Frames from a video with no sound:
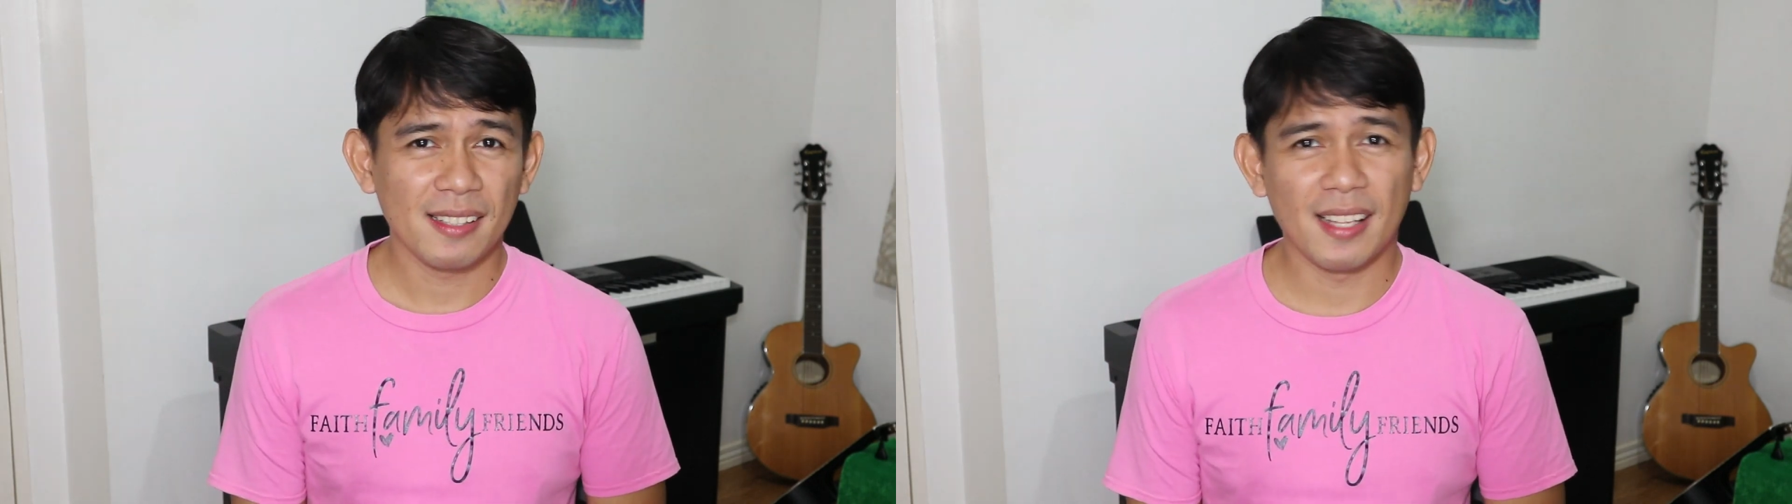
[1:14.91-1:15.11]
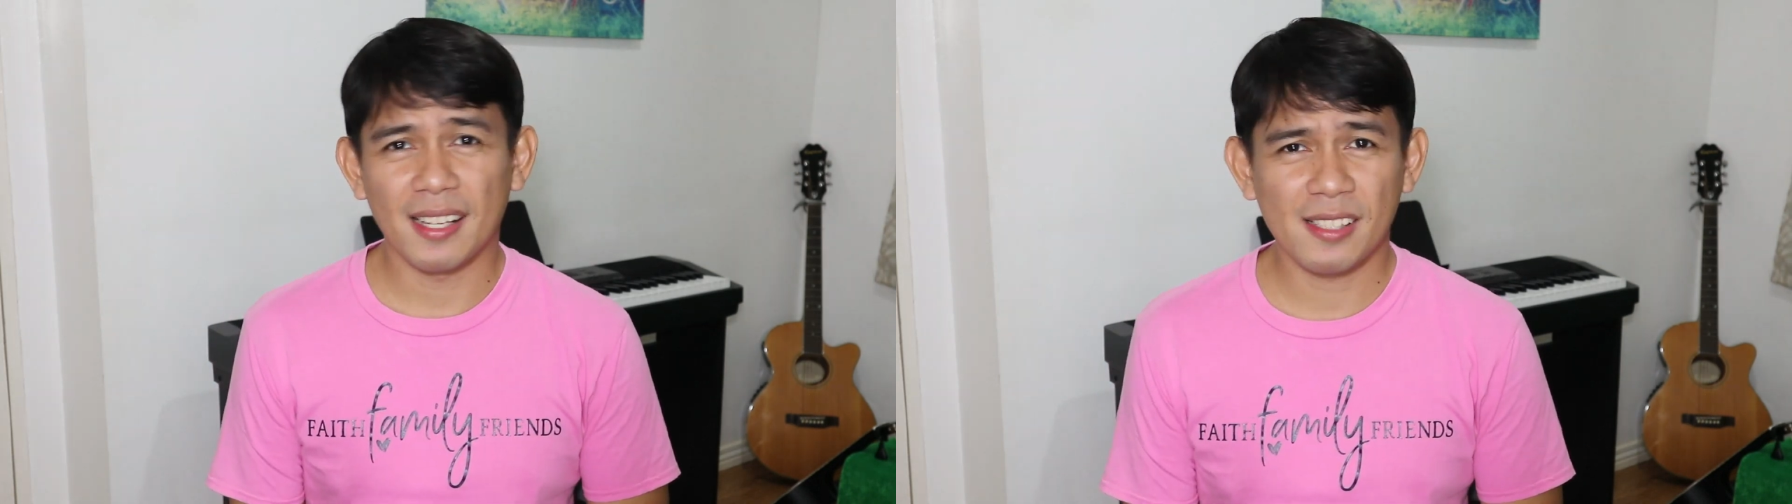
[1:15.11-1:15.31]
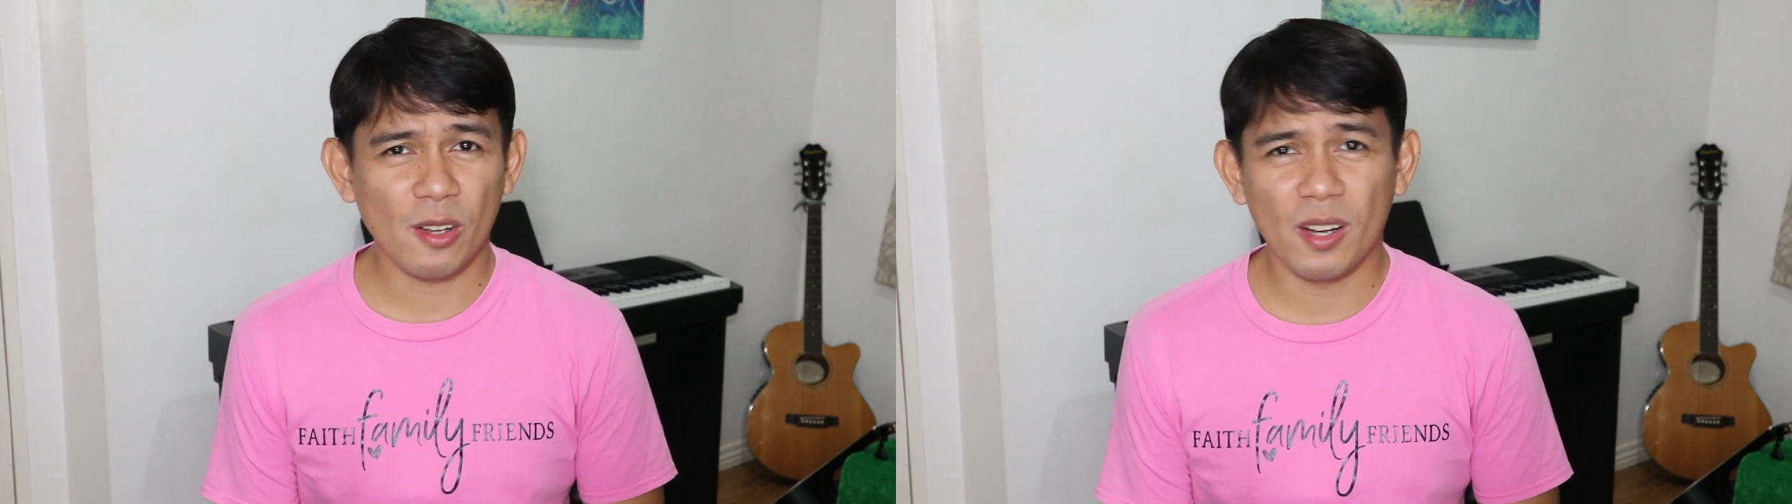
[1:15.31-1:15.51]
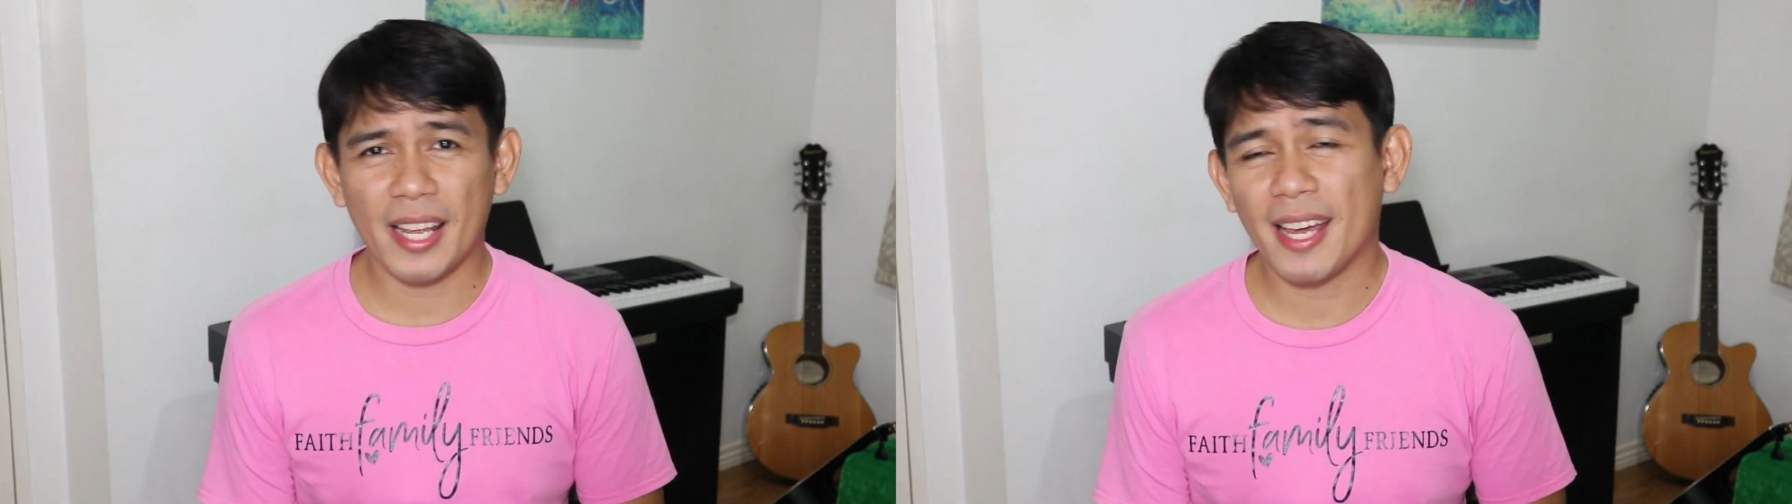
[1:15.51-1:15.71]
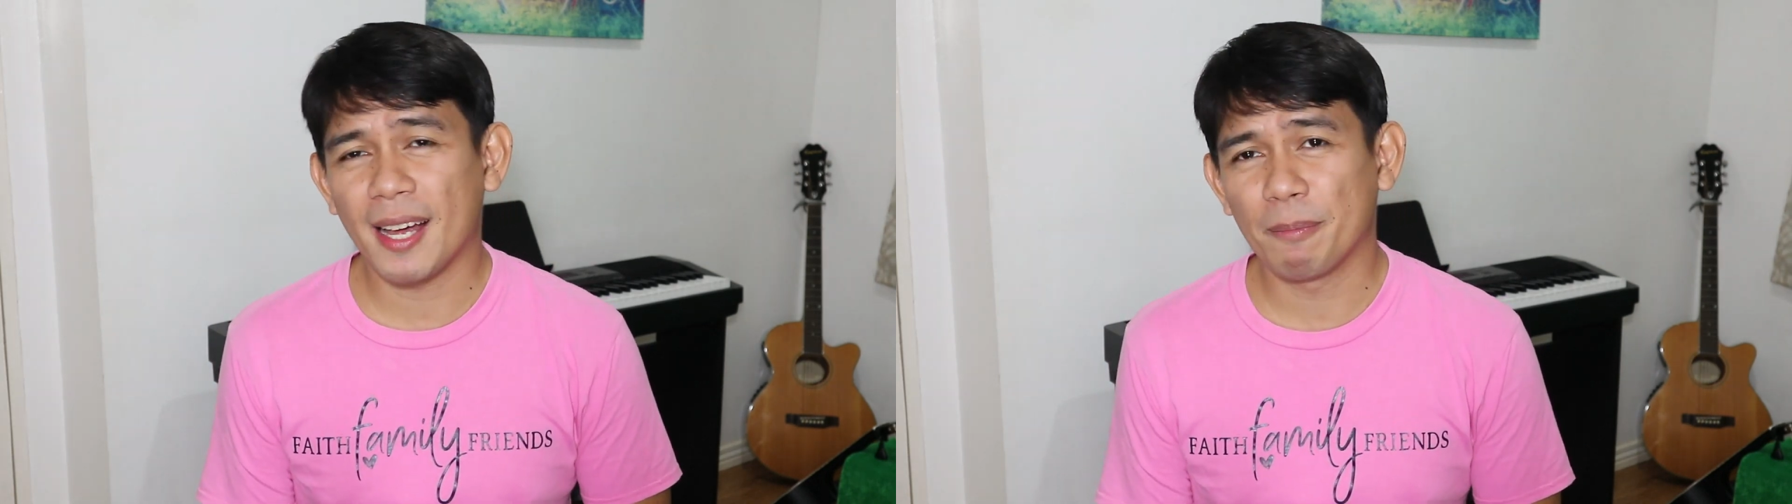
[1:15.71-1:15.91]
that is all
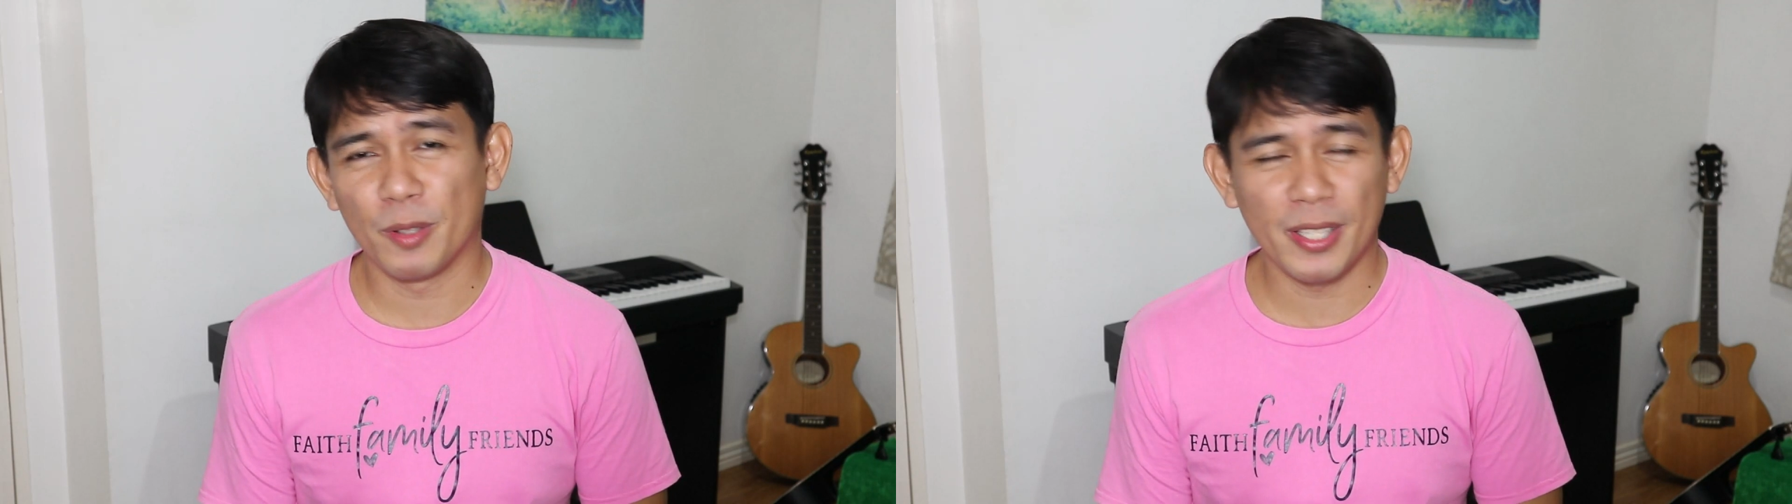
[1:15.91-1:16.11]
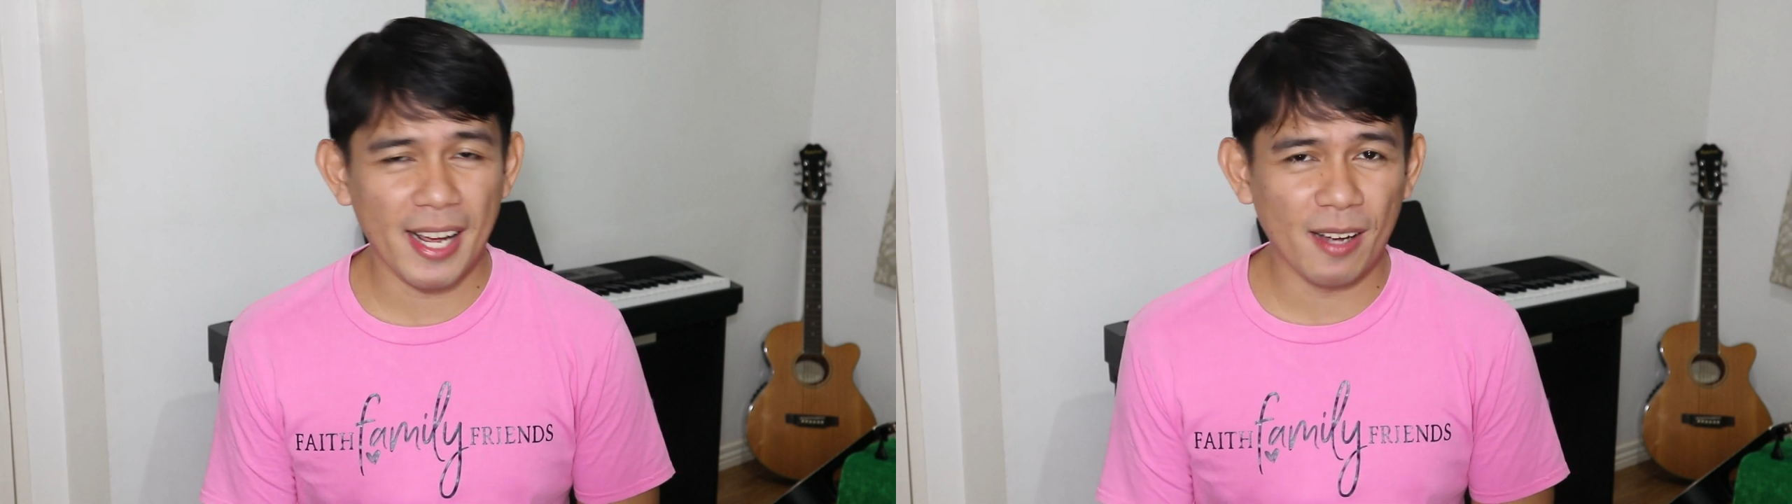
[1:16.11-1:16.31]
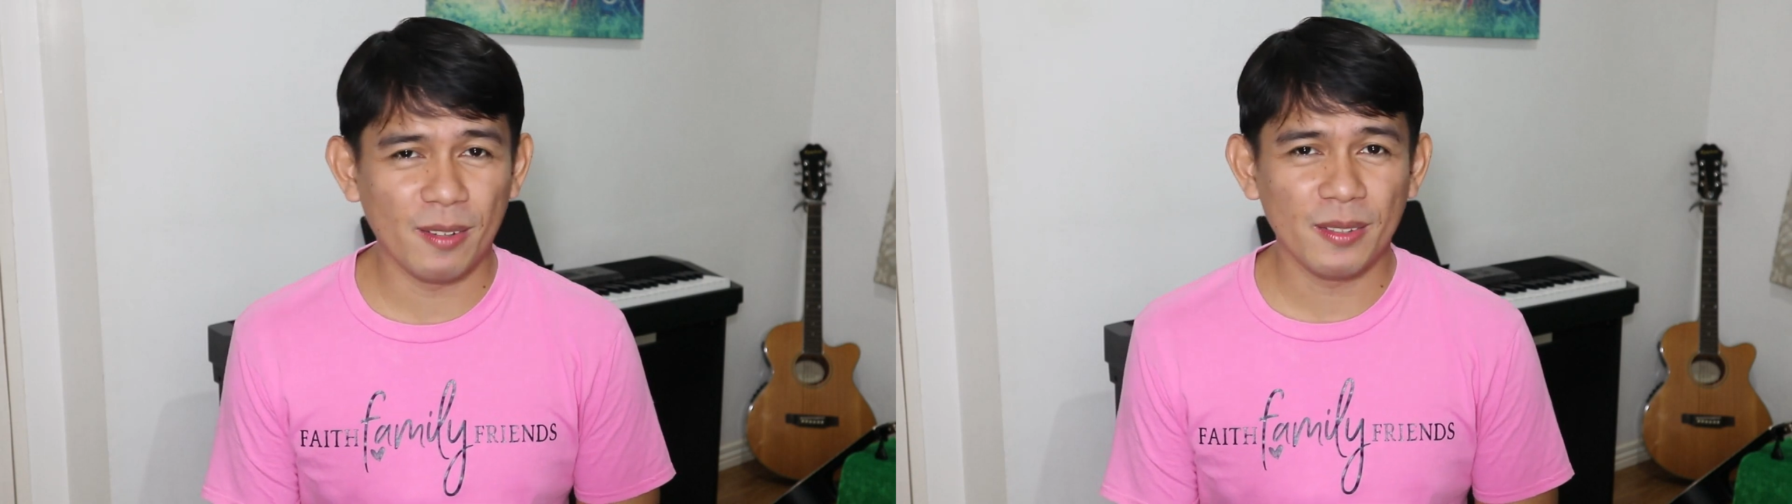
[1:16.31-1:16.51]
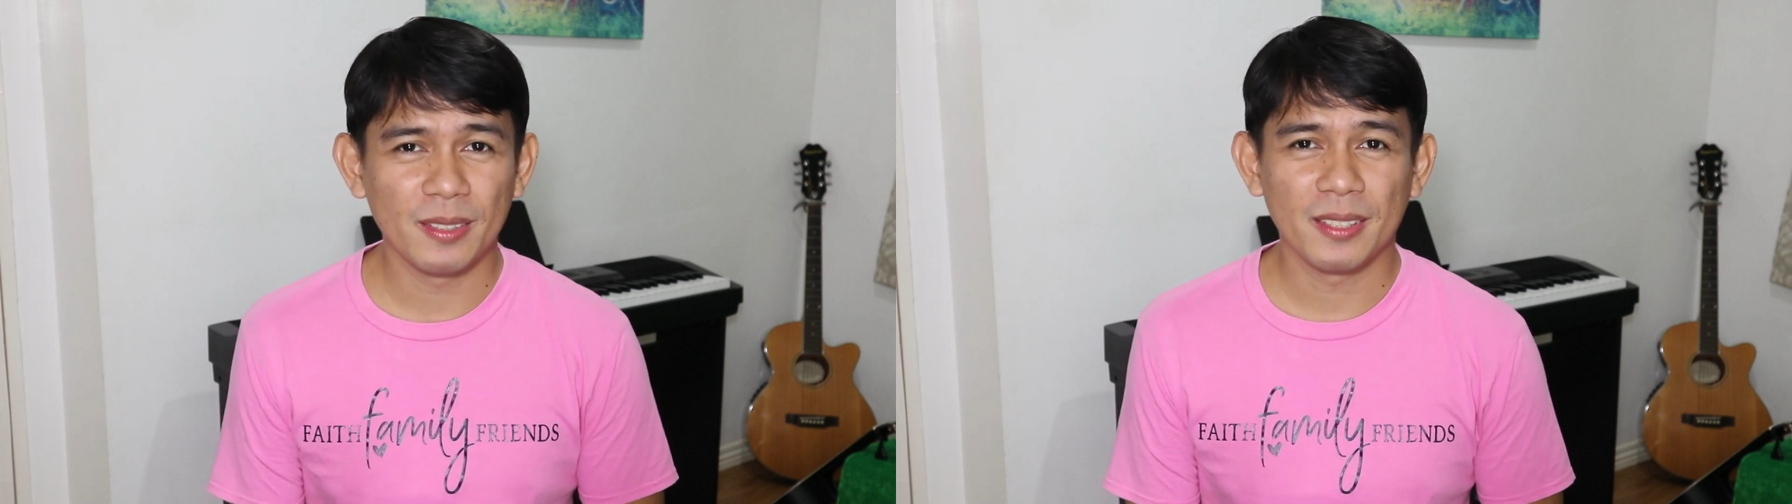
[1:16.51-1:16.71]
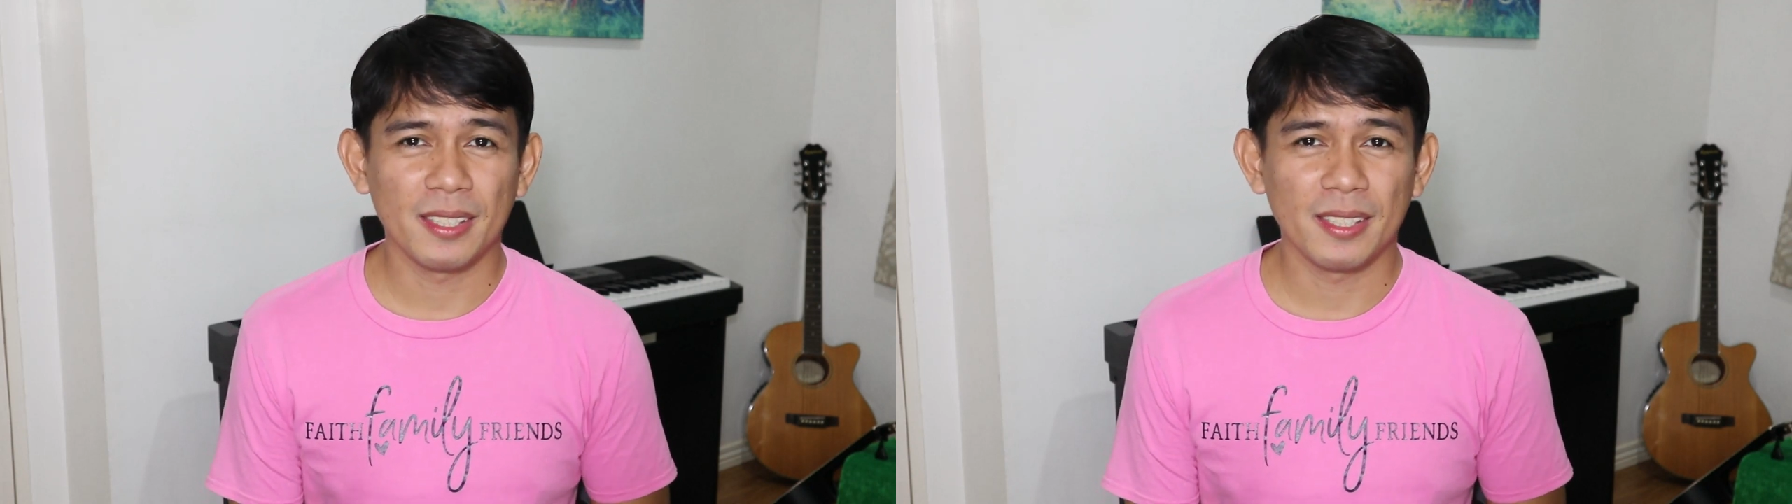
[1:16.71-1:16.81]
I have for now